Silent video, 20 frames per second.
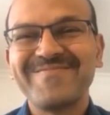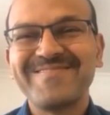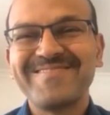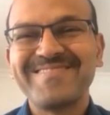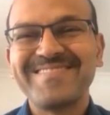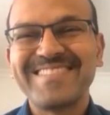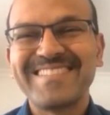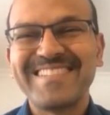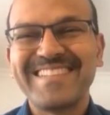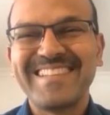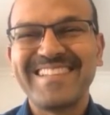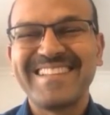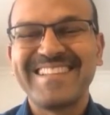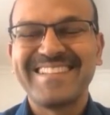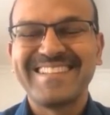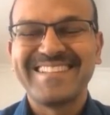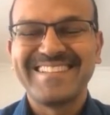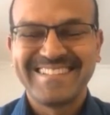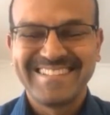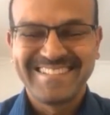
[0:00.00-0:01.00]

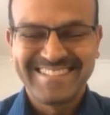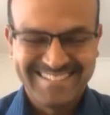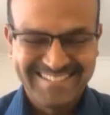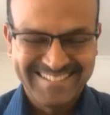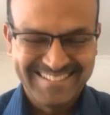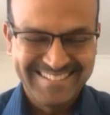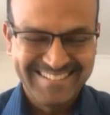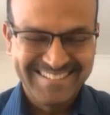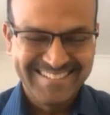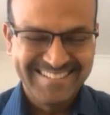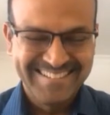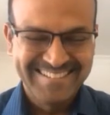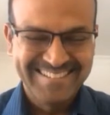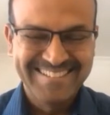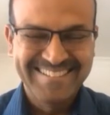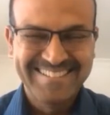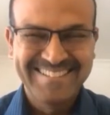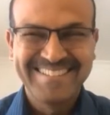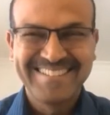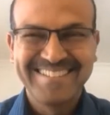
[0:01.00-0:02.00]

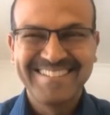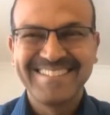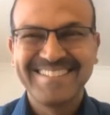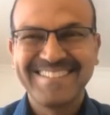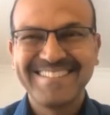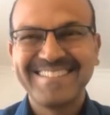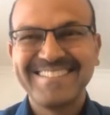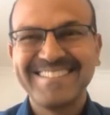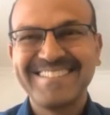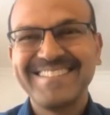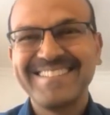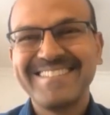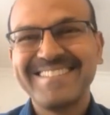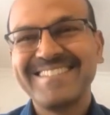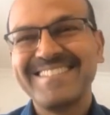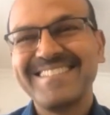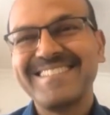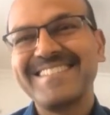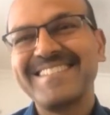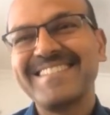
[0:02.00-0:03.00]

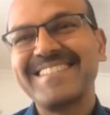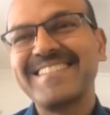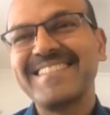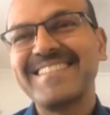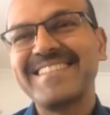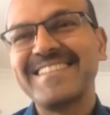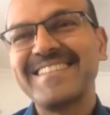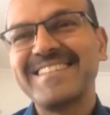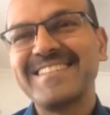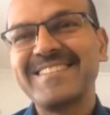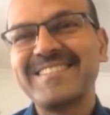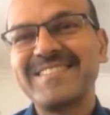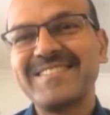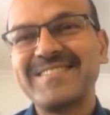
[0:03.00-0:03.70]
[no speech]